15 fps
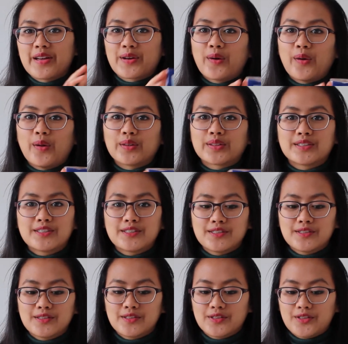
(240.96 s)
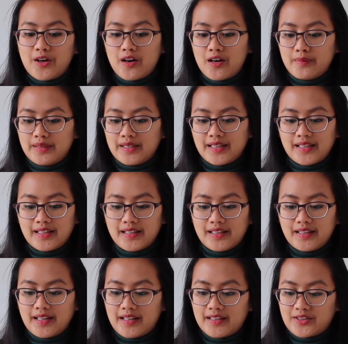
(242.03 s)
they're called in
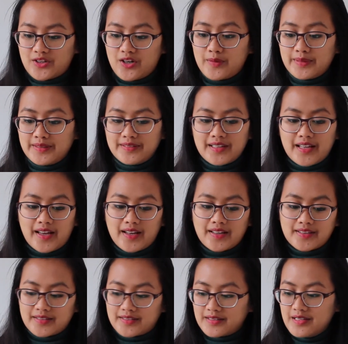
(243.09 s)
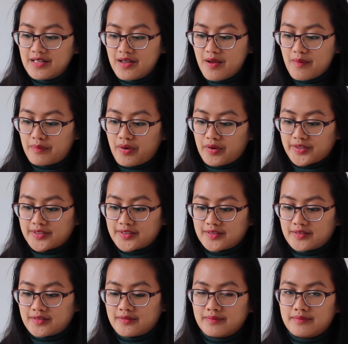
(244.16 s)
Germany, in German, and
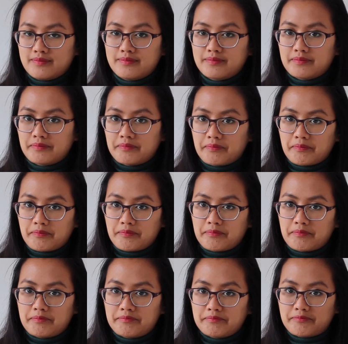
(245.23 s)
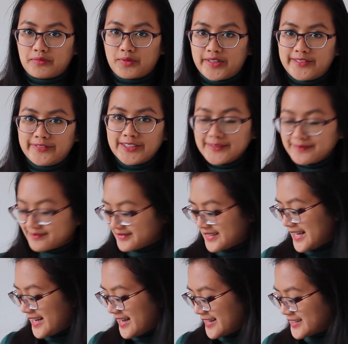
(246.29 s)
pocket whatever,
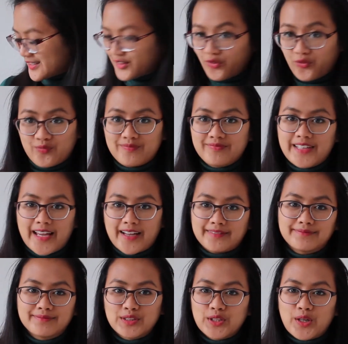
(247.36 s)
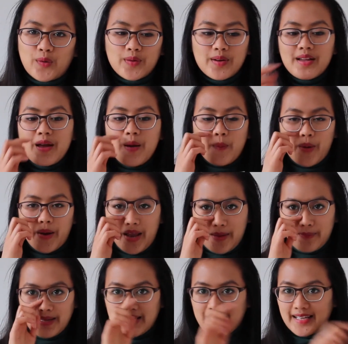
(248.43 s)
just, yeah, you know what
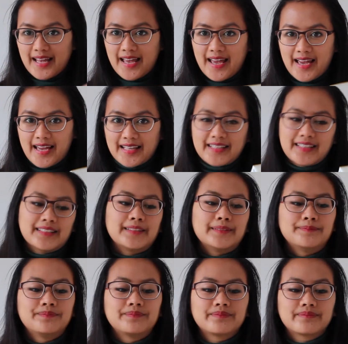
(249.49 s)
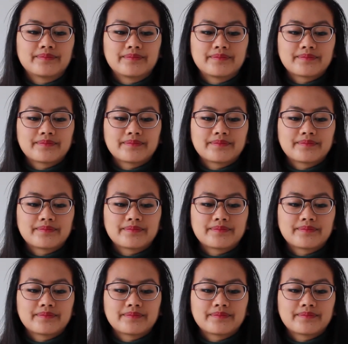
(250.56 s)
I mean. And